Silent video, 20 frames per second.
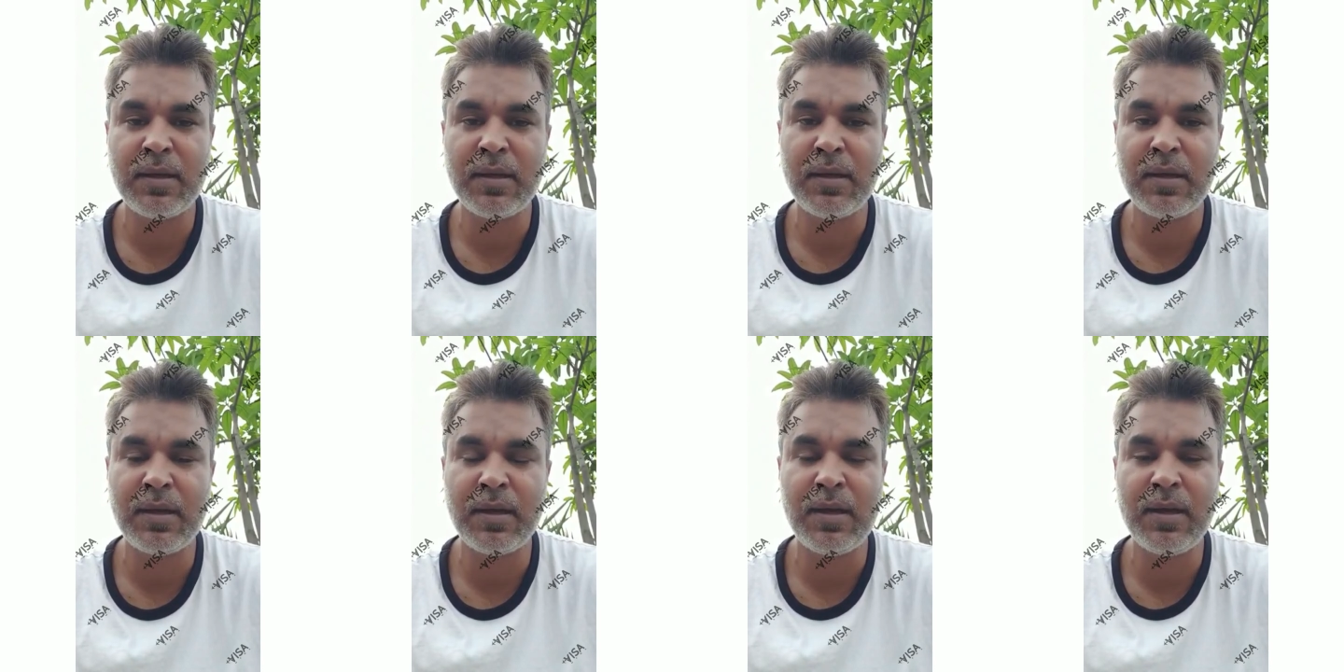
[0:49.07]

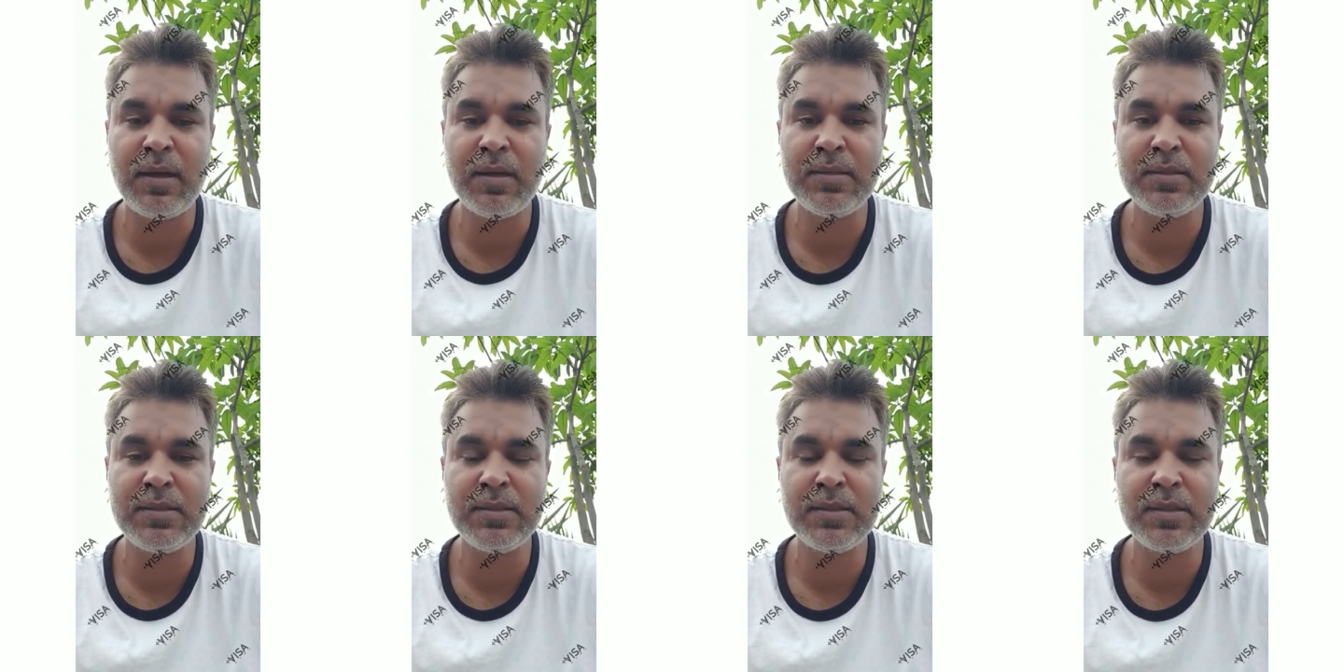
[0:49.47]

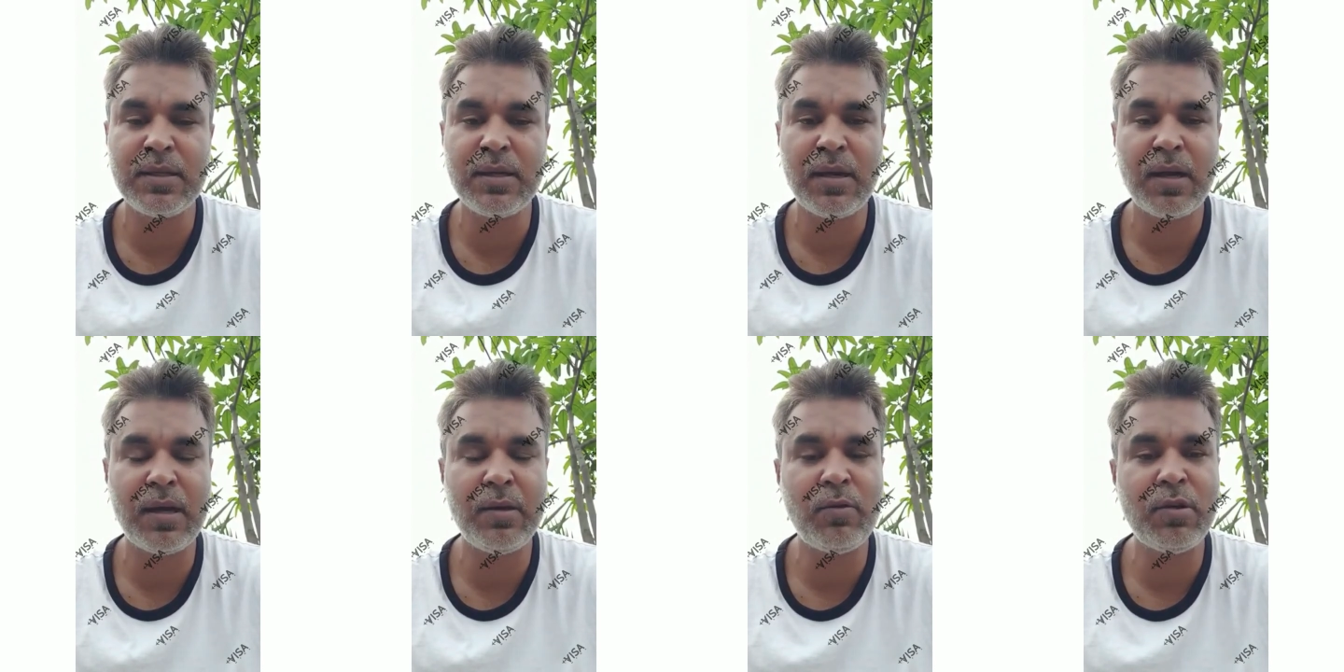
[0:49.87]
And
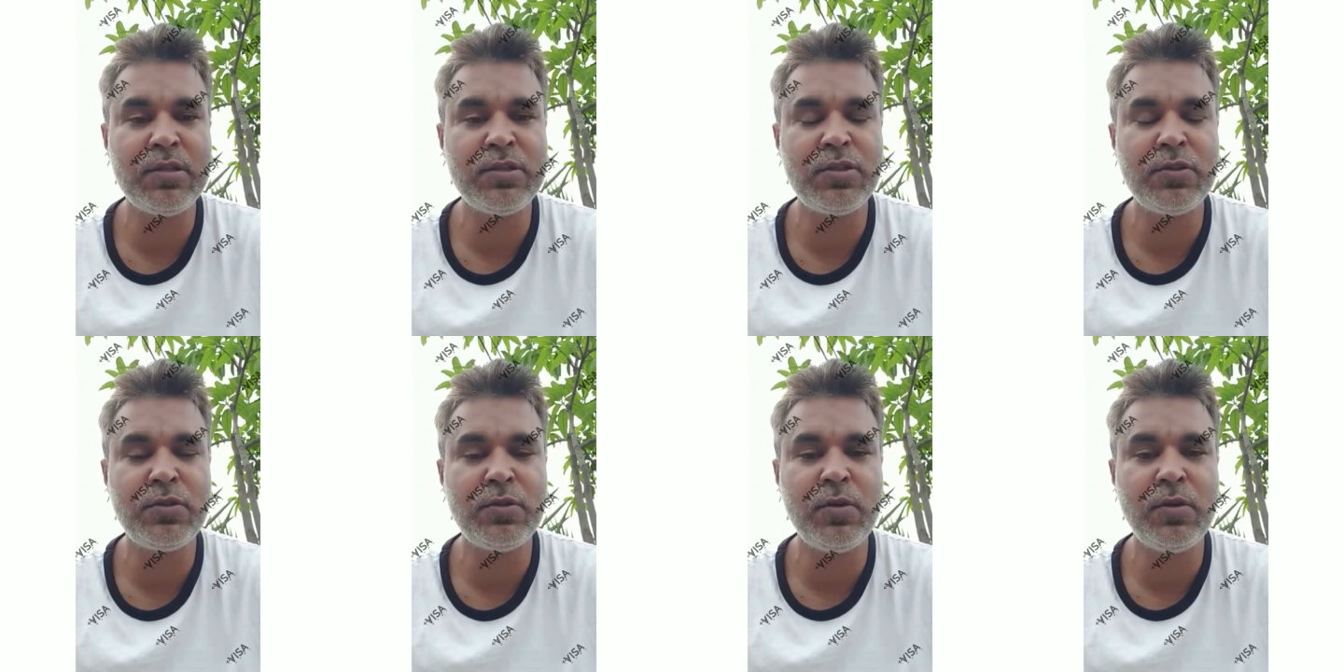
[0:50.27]
I
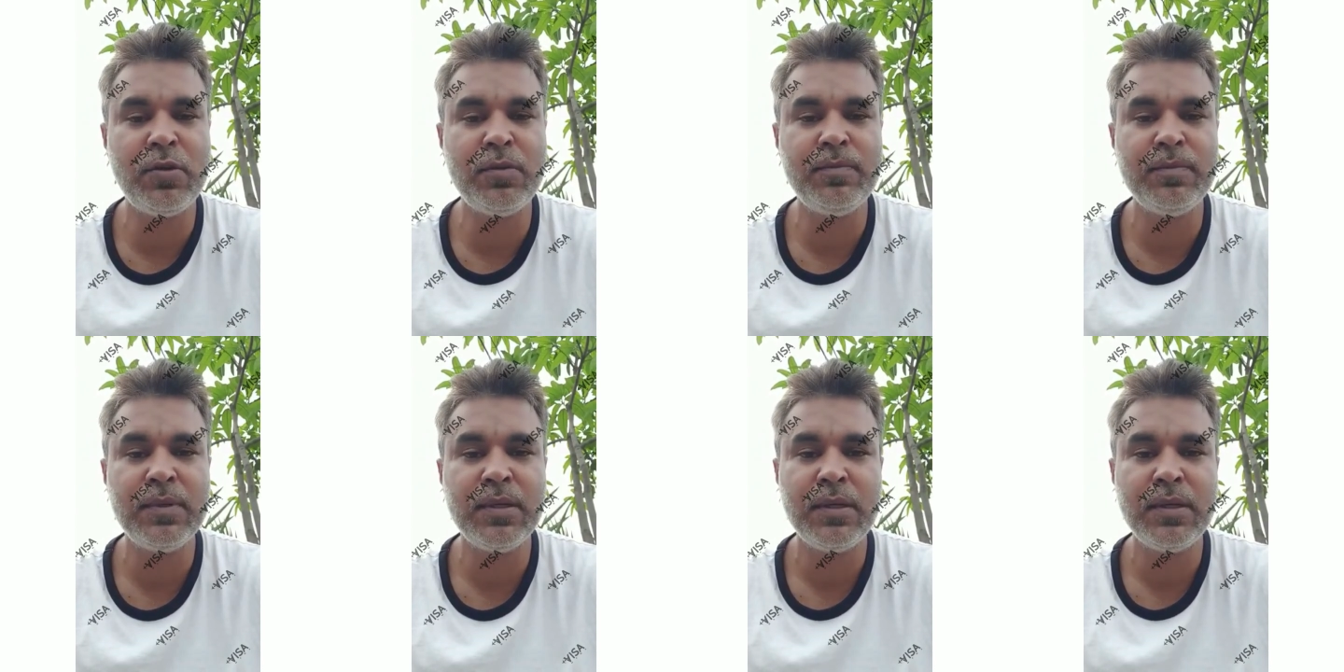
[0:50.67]
also know